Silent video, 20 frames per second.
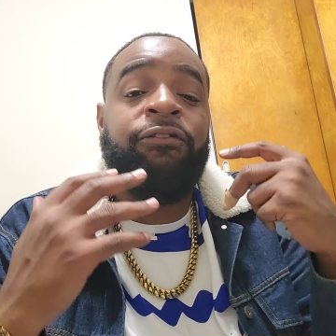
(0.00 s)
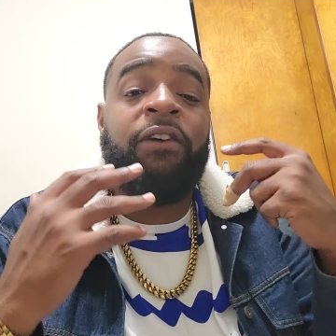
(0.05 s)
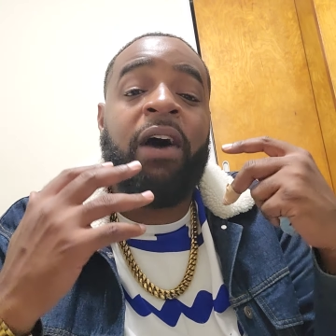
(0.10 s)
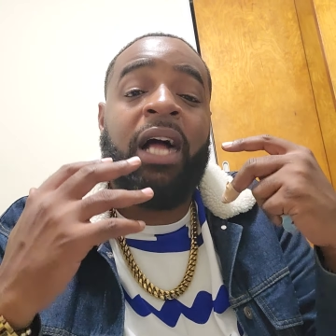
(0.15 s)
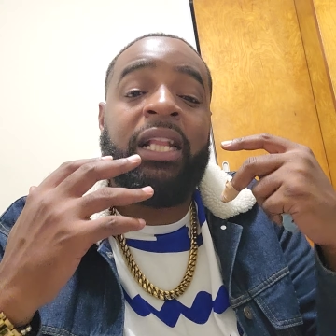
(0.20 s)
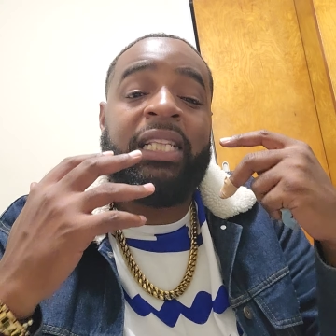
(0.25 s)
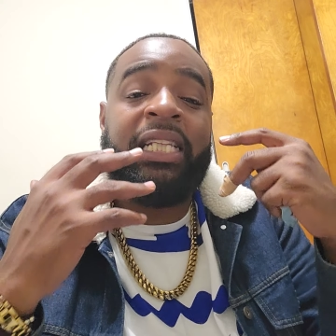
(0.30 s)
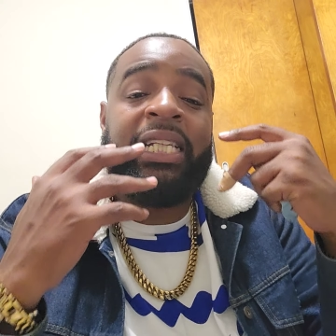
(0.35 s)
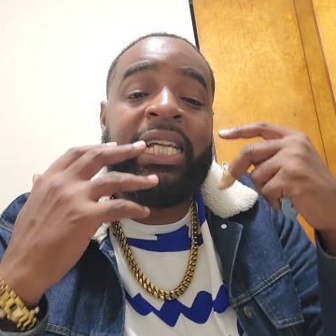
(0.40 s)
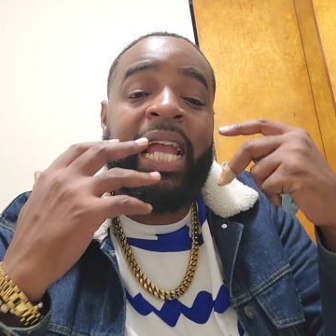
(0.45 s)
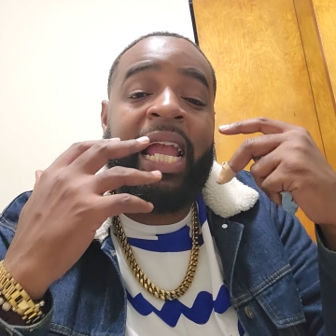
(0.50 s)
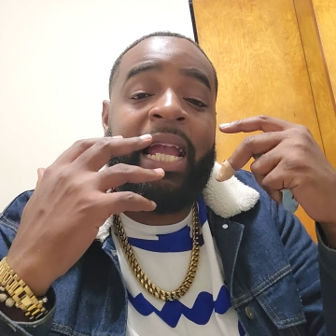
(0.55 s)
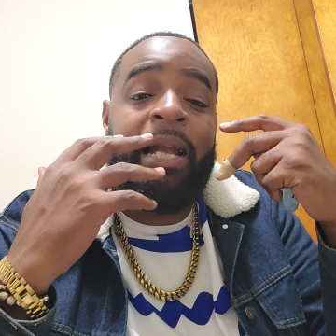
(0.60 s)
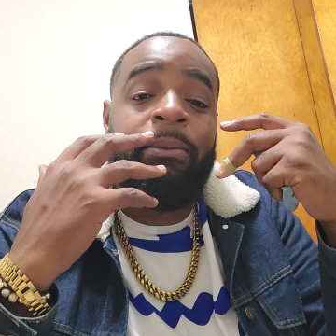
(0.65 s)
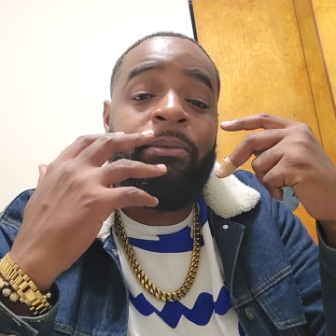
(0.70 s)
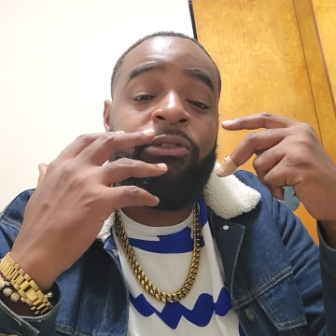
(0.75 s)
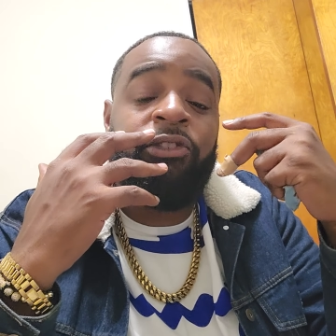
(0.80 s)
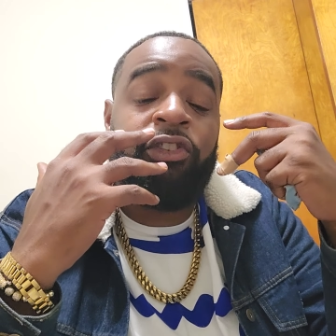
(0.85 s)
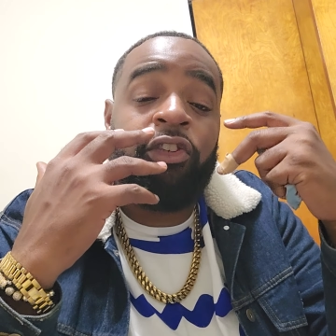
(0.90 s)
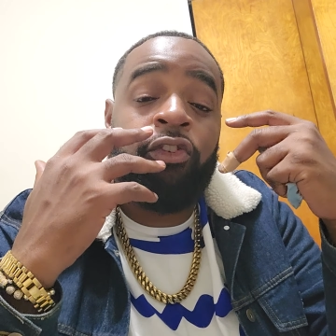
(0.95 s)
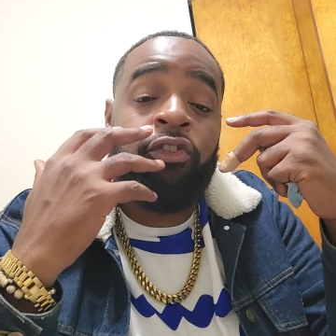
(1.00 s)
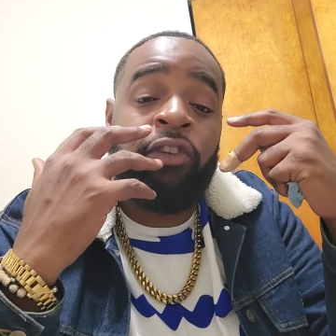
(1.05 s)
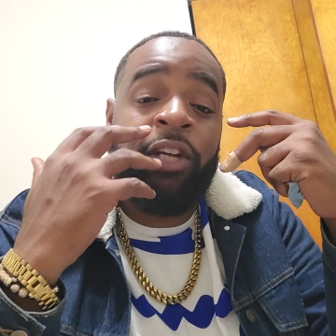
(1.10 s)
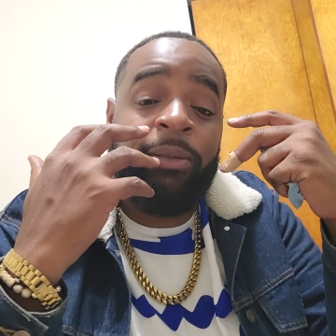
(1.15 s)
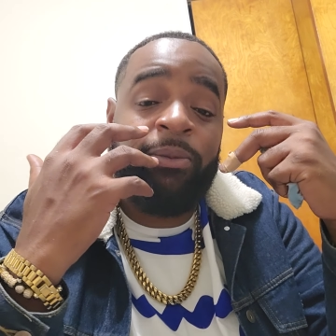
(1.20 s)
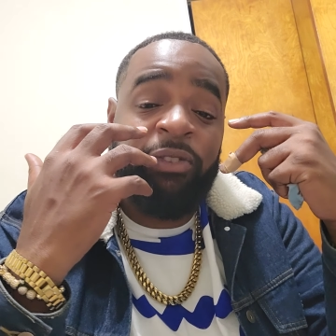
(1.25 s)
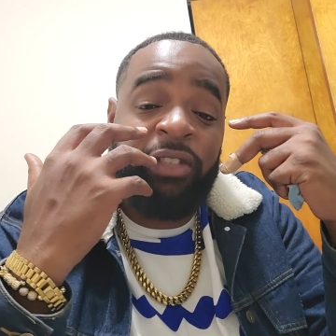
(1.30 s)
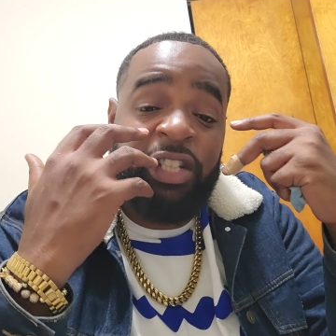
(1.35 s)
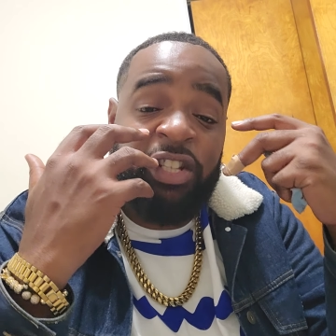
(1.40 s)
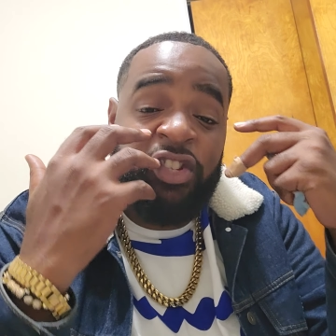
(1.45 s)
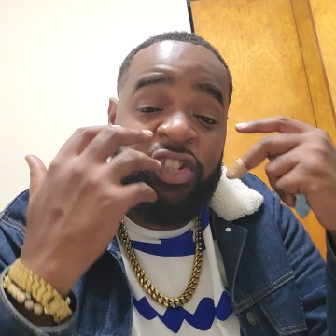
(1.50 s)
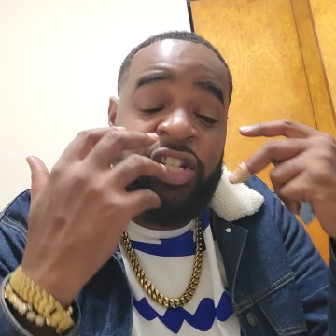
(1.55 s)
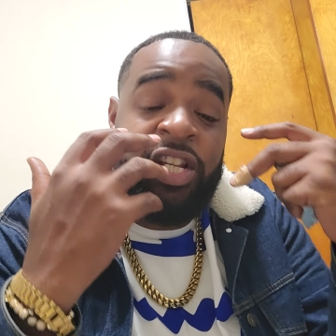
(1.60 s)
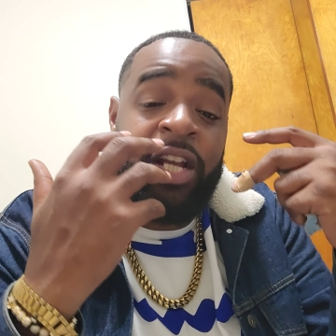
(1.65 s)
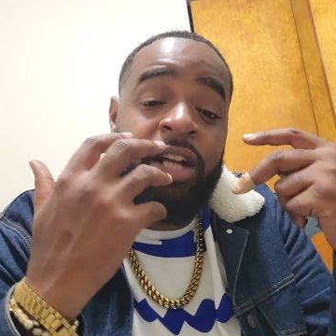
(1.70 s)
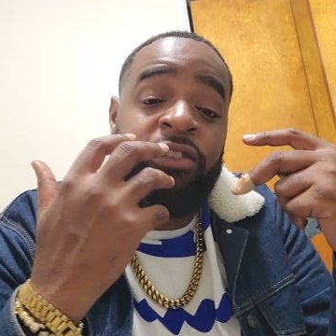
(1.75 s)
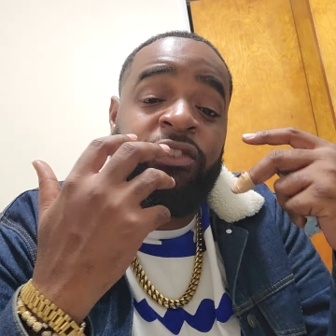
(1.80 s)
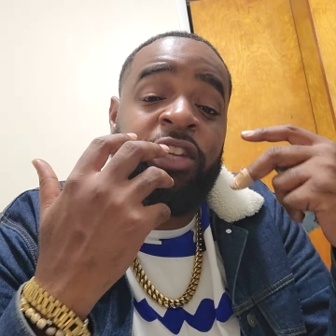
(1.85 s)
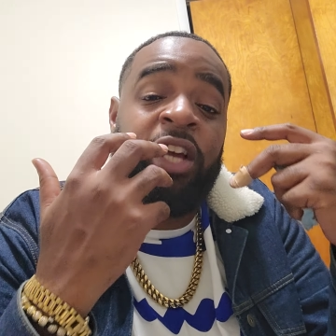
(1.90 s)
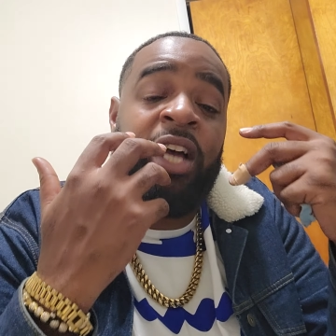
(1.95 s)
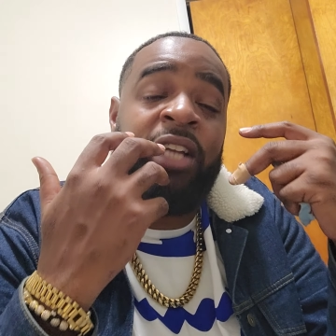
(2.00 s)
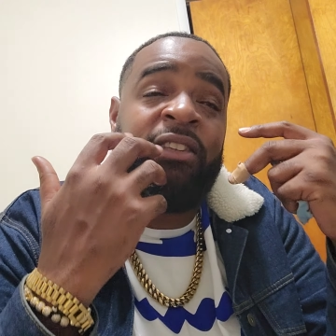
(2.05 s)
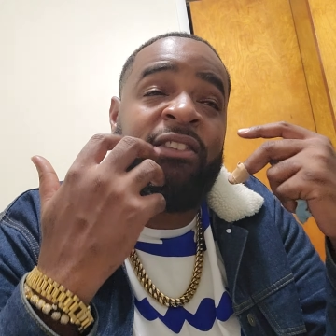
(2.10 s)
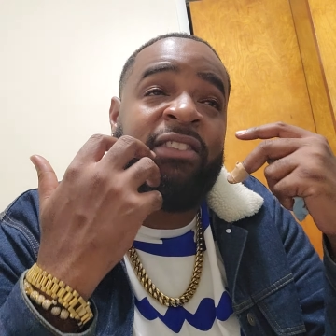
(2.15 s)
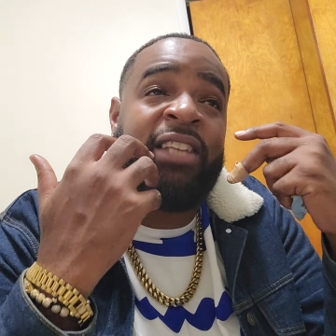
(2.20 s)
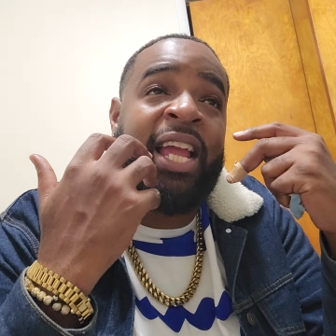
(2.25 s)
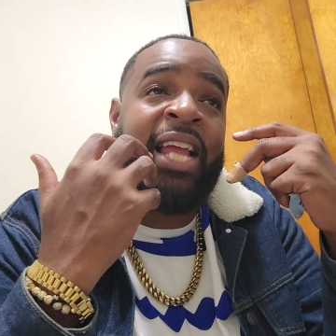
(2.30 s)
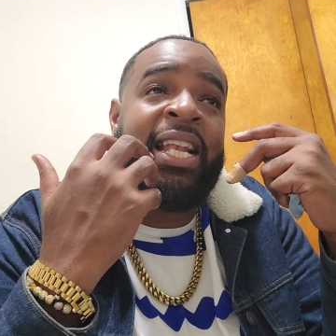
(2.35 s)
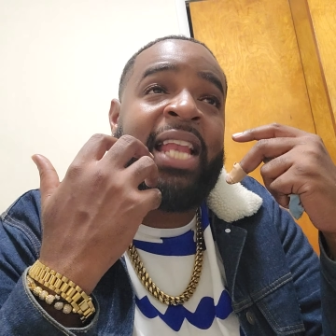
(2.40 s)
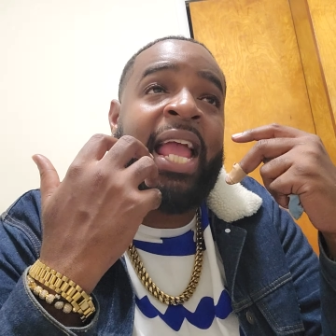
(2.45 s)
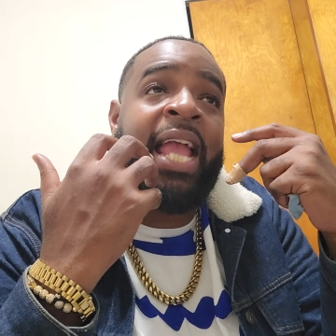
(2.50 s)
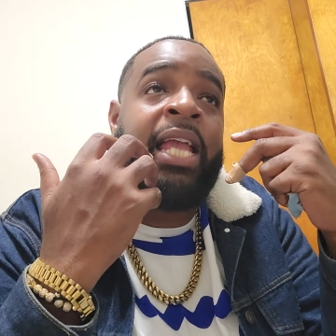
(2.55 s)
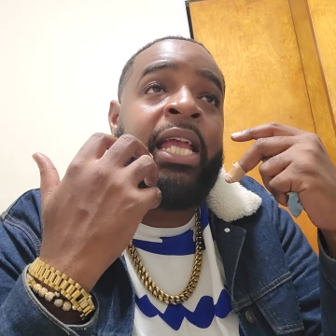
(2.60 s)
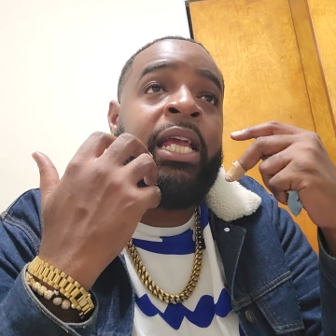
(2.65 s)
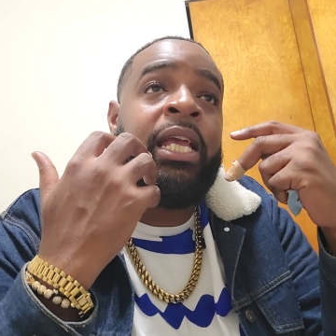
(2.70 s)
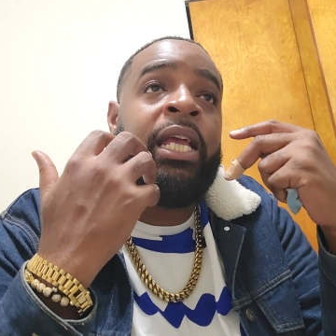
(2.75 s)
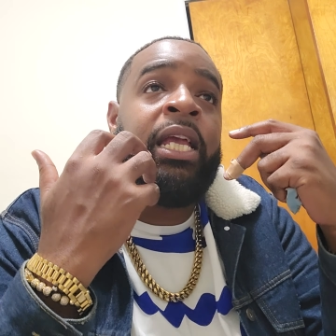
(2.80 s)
finally came to grips this year to understand that